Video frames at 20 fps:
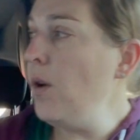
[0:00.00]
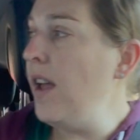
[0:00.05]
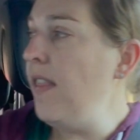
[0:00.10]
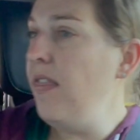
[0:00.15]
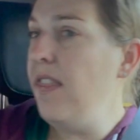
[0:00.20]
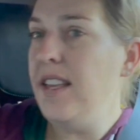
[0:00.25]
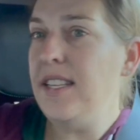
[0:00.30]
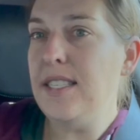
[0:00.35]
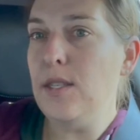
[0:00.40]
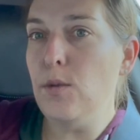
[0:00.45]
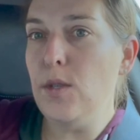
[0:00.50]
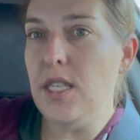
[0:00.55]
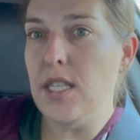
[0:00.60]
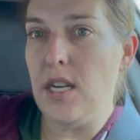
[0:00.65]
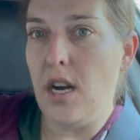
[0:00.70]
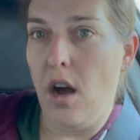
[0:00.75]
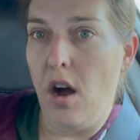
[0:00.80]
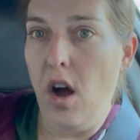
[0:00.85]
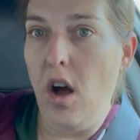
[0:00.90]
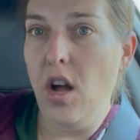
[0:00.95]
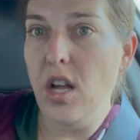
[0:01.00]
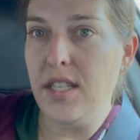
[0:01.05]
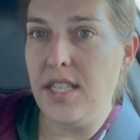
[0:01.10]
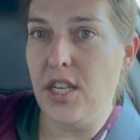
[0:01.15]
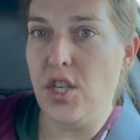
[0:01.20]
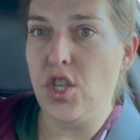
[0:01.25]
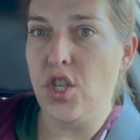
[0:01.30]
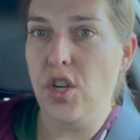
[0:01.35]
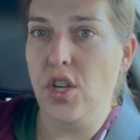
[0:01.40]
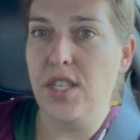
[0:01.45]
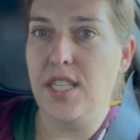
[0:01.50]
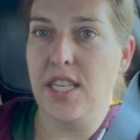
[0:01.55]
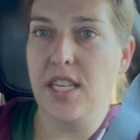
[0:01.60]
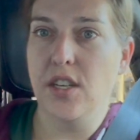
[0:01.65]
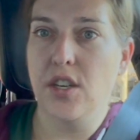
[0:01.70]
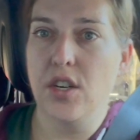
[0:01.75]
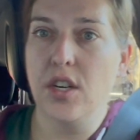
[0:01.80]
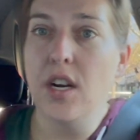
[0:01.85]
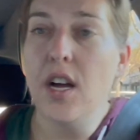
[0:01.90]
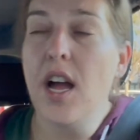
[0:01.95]
And this was an all digital
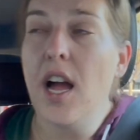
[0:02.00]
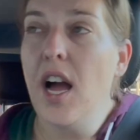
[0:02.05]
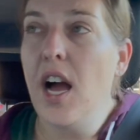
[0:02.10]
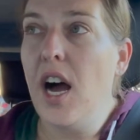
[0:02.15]
deal